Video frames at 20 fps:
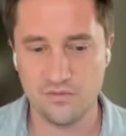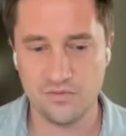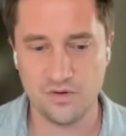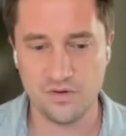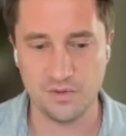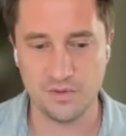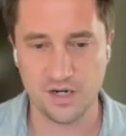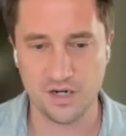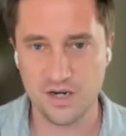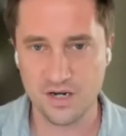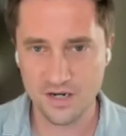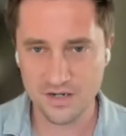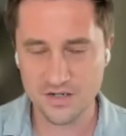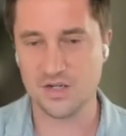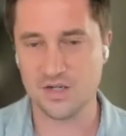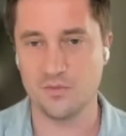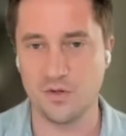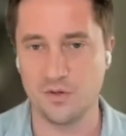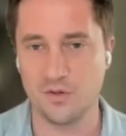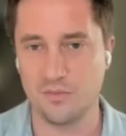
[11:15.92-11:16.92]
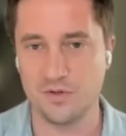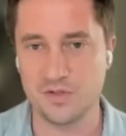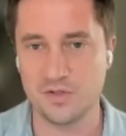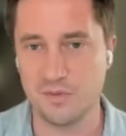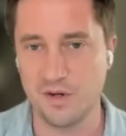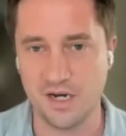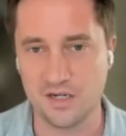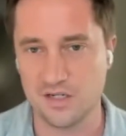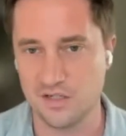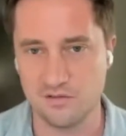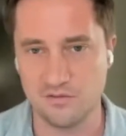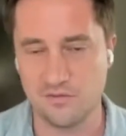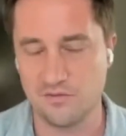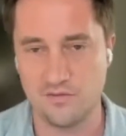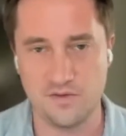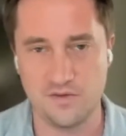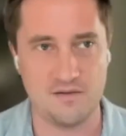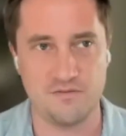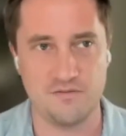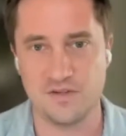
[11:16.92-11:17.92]
from a customer perspective,
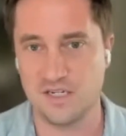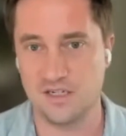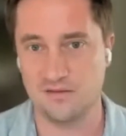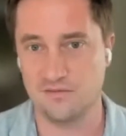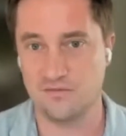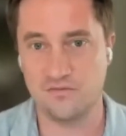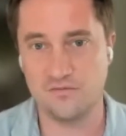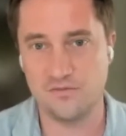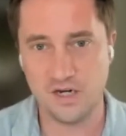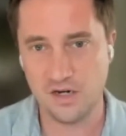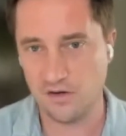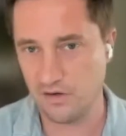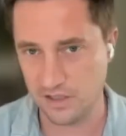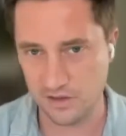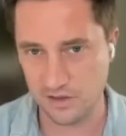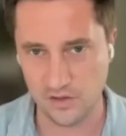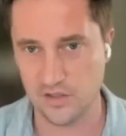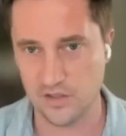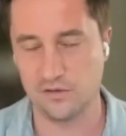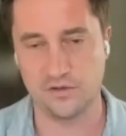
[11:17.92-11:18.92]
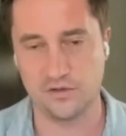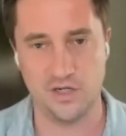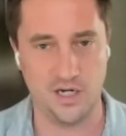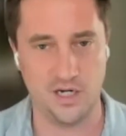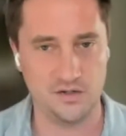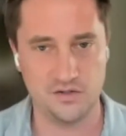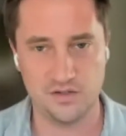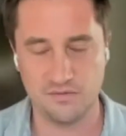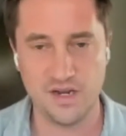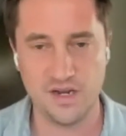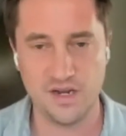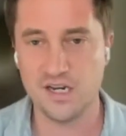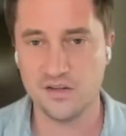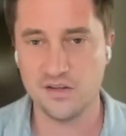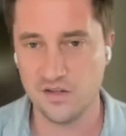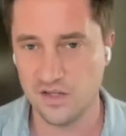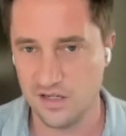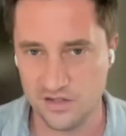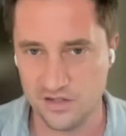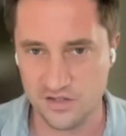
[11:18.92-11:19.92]
I've seen very little change. If
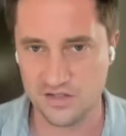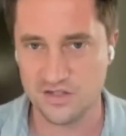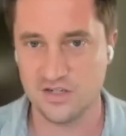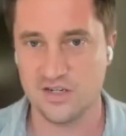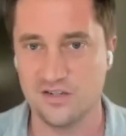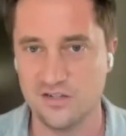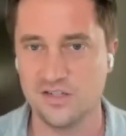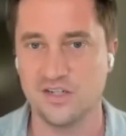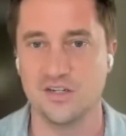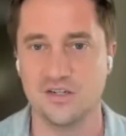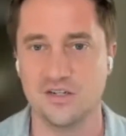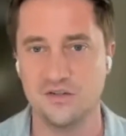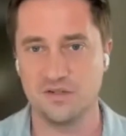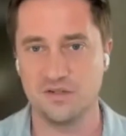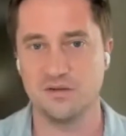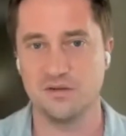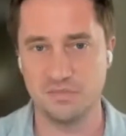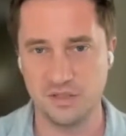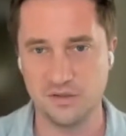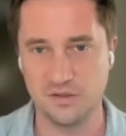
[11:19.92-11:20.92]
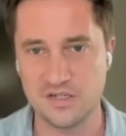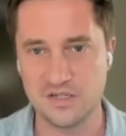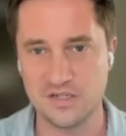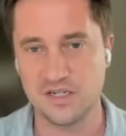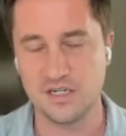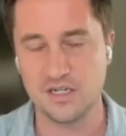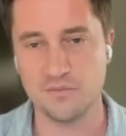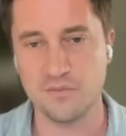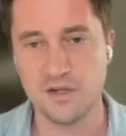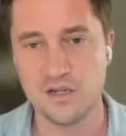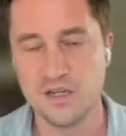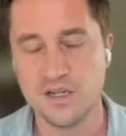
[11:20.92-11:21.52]
anything, it just mm. continues to build steam.